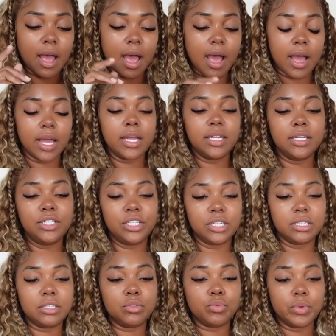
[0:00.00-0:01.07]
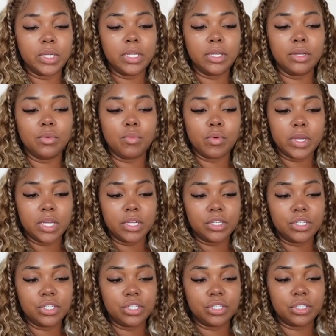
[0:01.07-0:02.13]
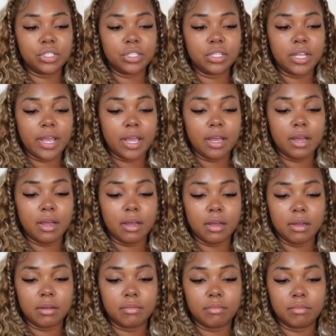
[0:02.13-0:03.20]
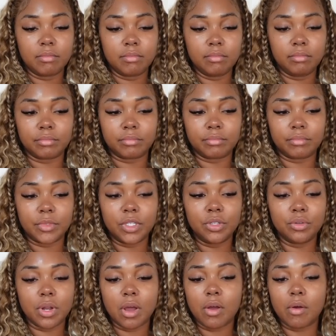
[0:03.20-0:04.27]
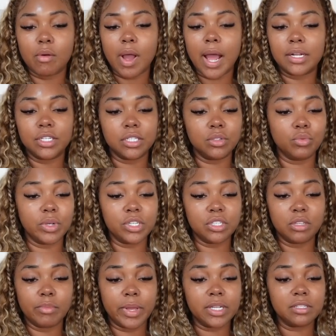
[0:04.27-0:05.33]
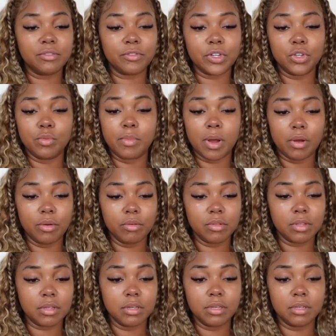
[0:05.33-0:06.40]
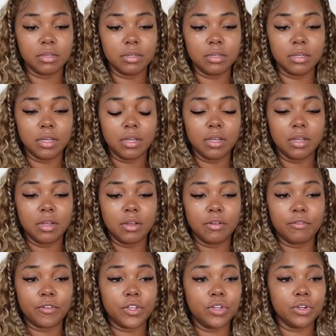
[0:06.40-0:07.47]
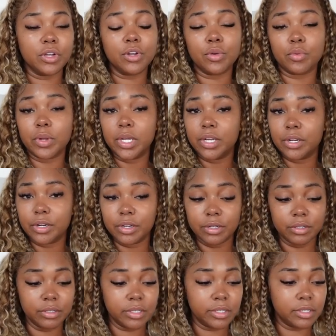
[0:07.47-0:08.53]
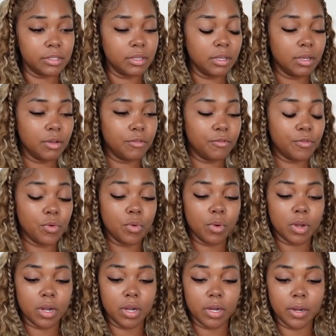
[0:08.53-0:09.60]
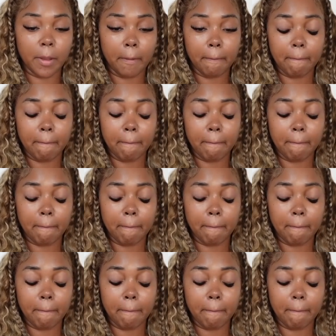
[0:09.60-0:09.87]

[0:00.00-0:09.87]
I just really wish that, you know, I just wish the best for you both, for your careers, for